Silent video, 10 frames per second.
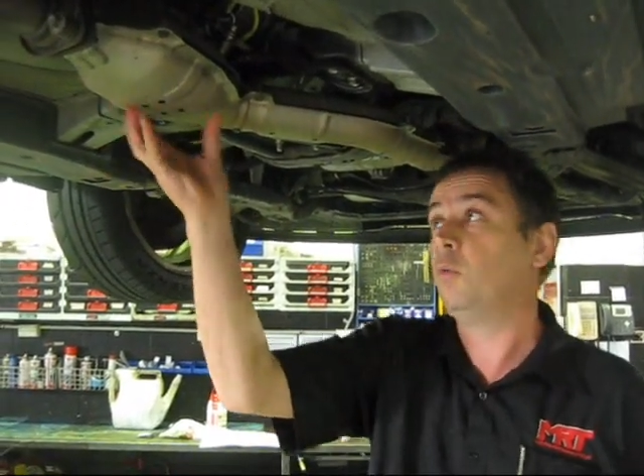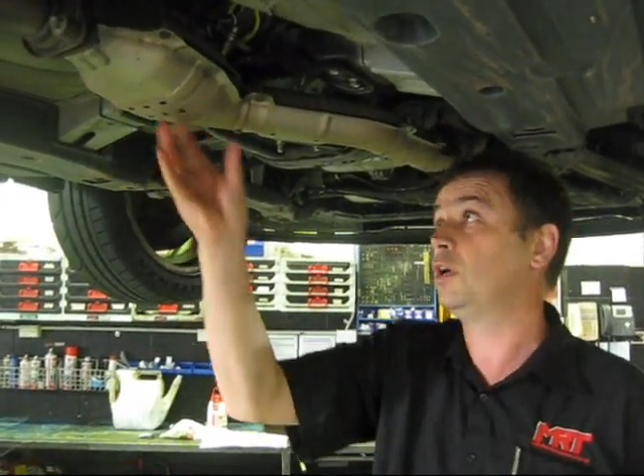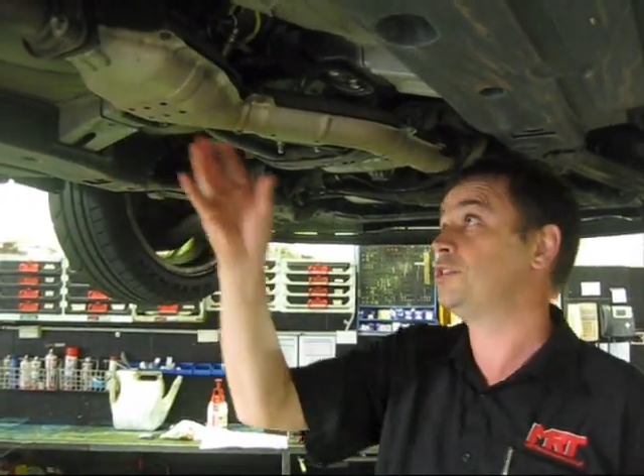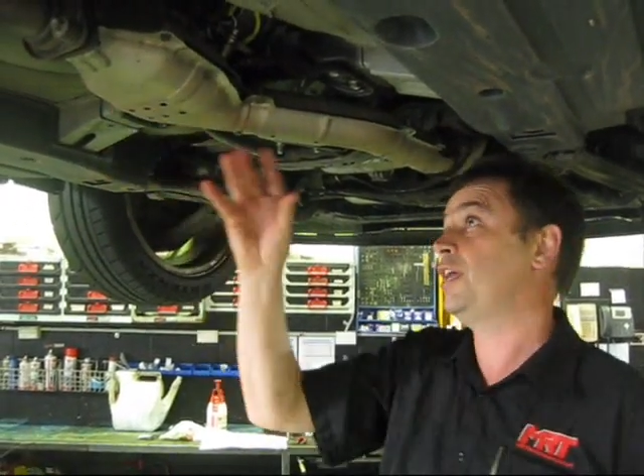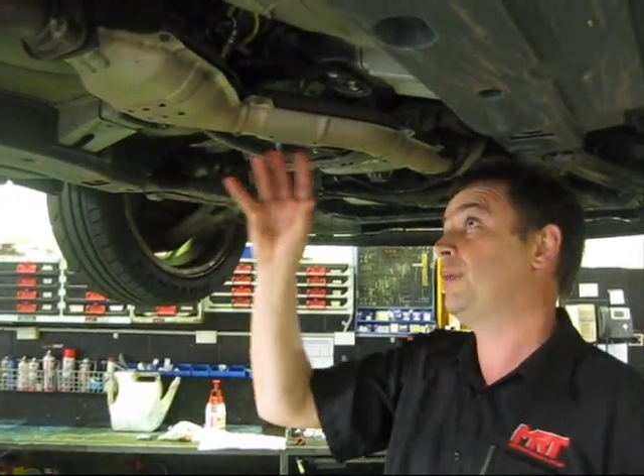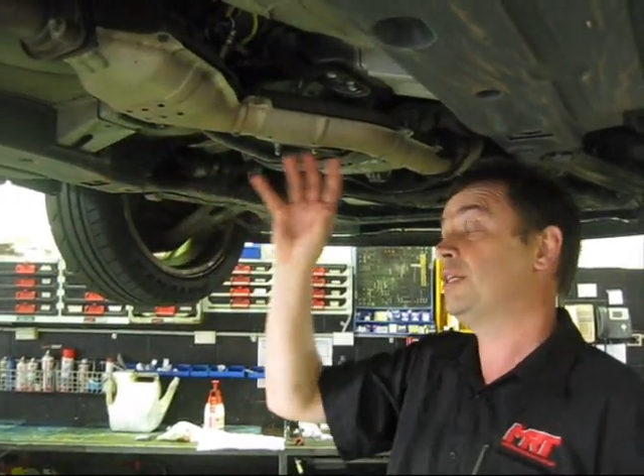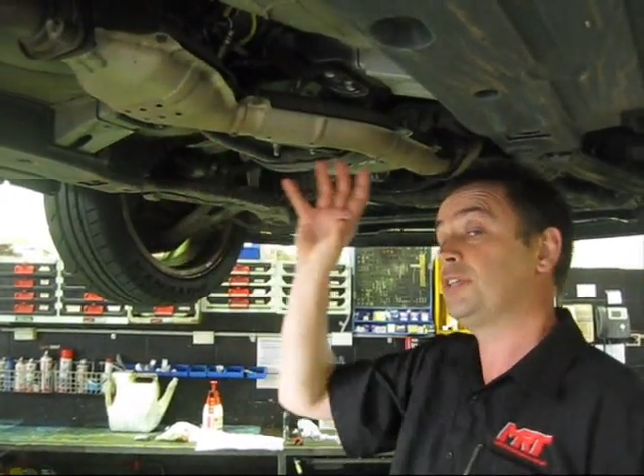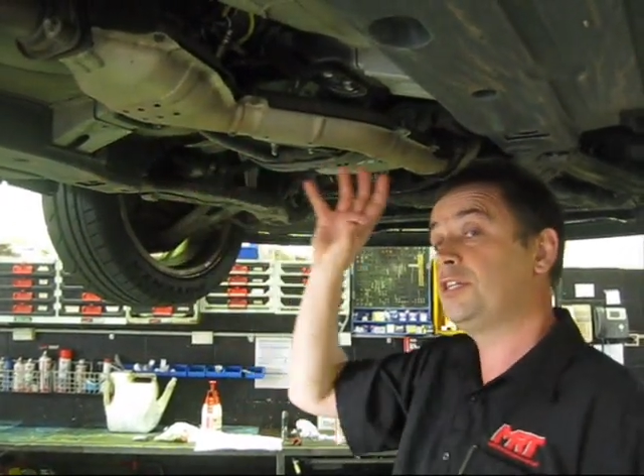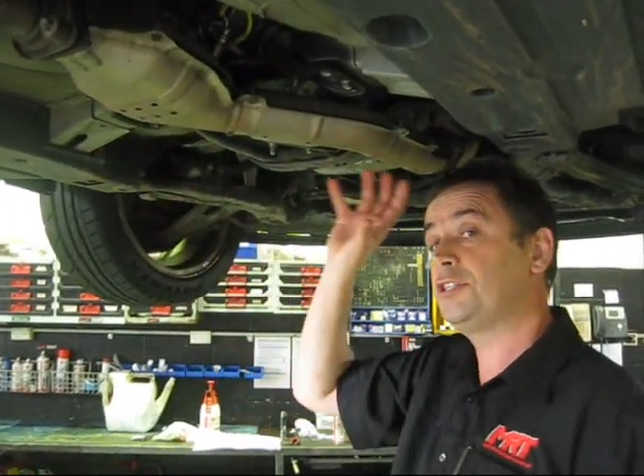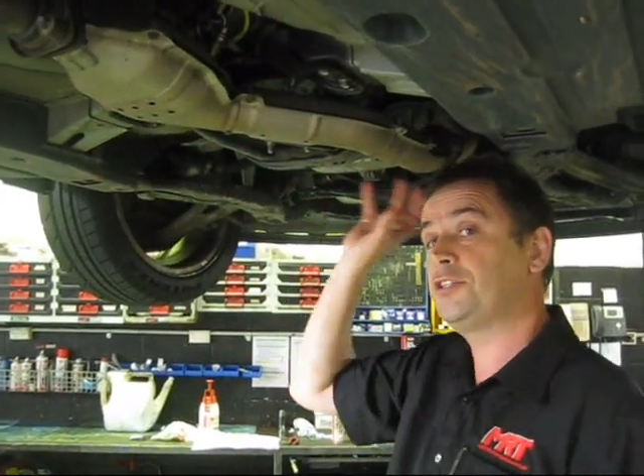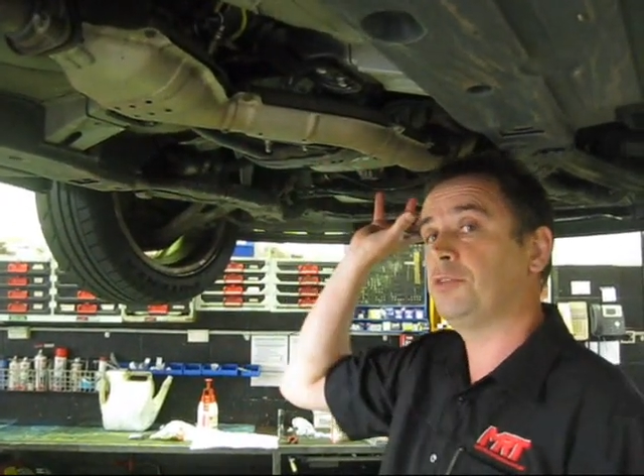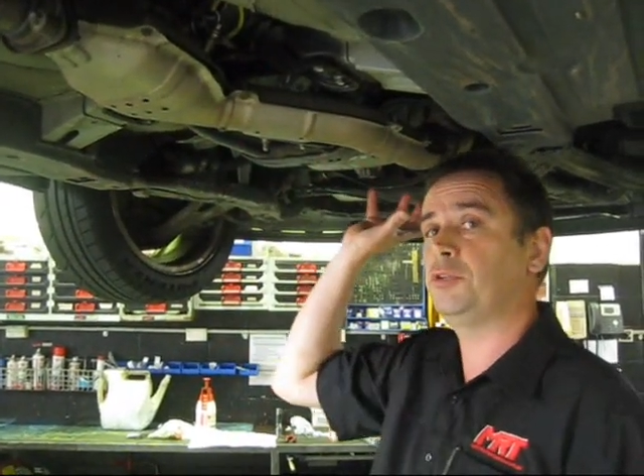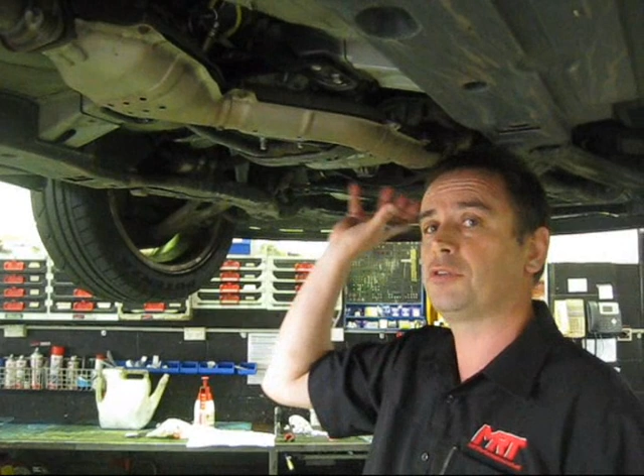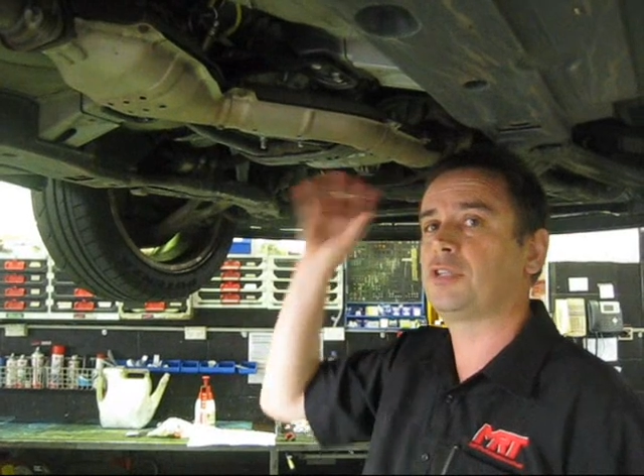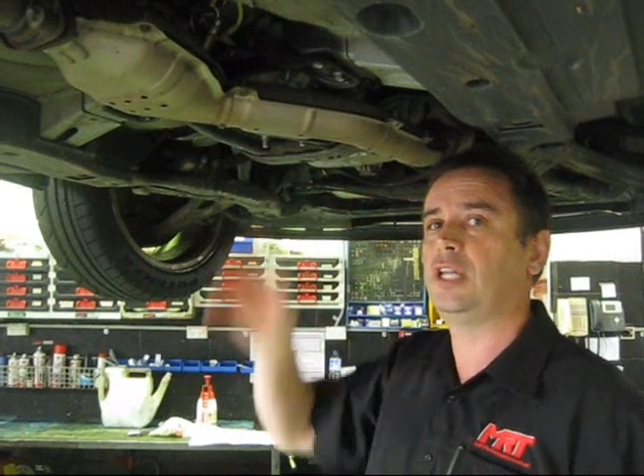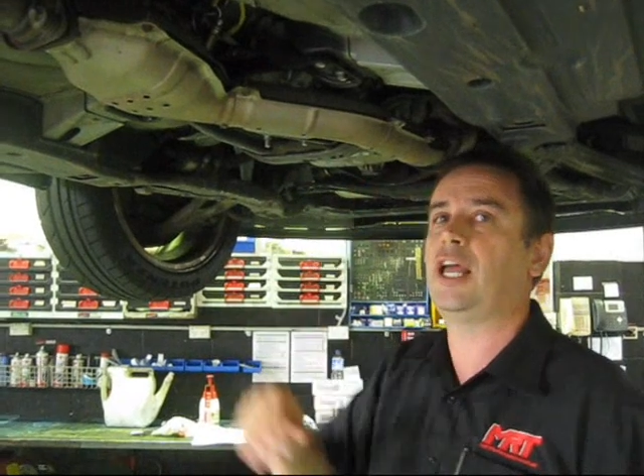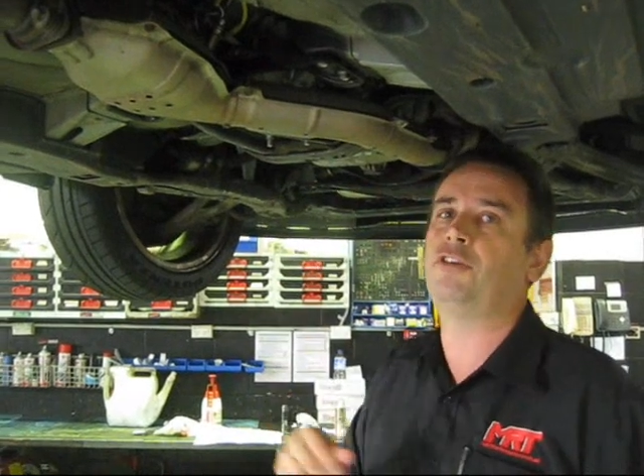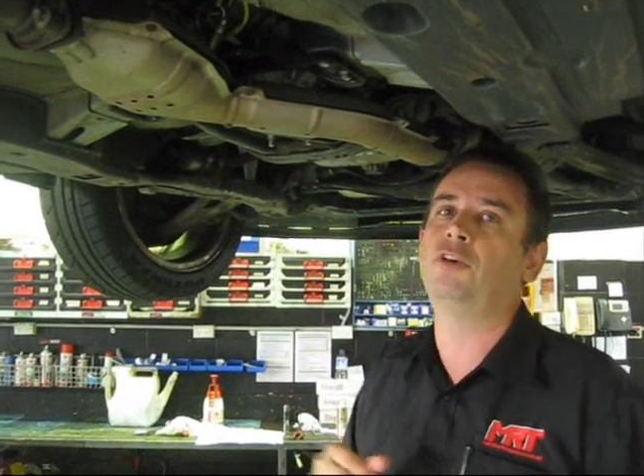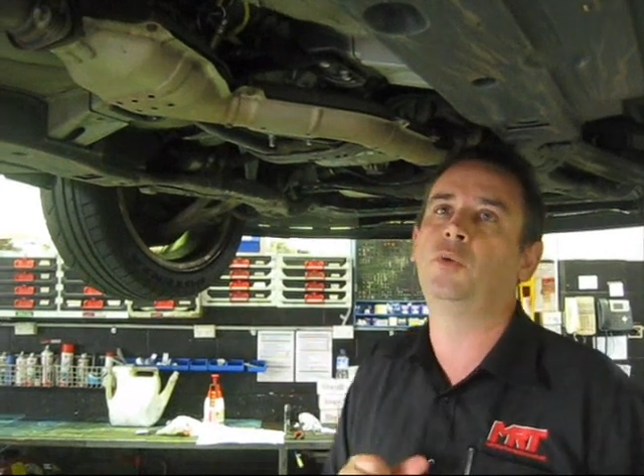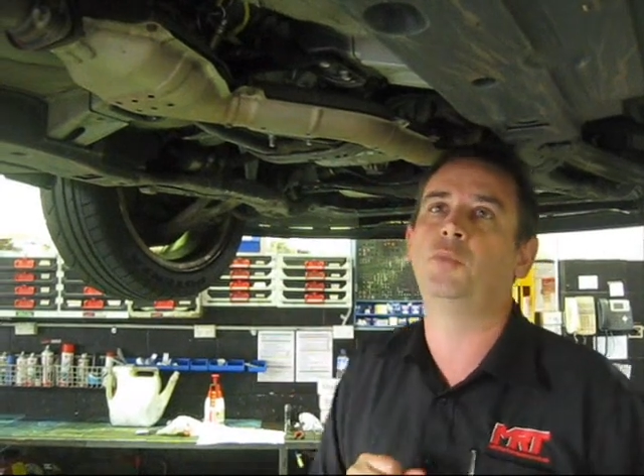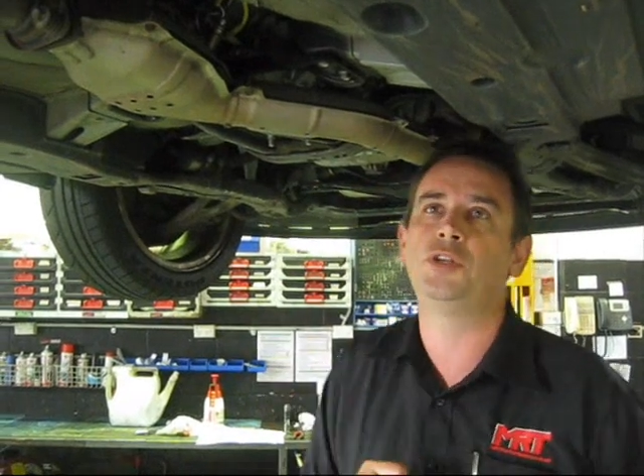whereas the MRT system, you'll see later on when